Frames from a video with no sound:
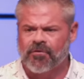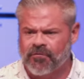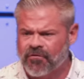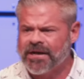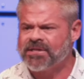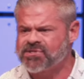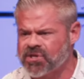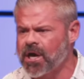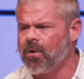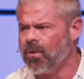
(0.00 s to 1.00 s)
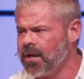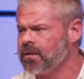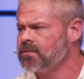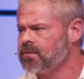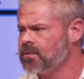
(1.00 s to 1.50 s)
for friends to go on.
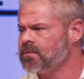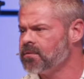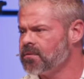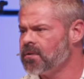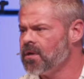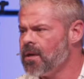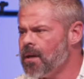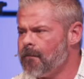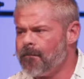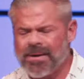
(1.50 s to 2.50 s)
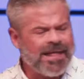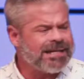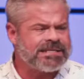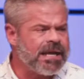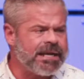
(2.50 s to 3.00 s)
But
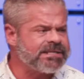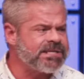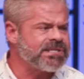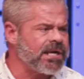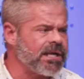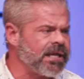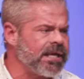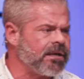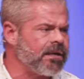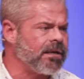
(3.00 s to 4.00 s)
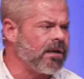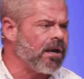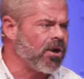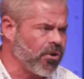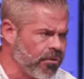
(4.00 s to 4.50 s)
that's not necessarily
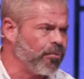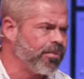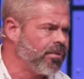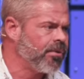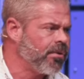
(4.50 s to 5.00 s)
a group.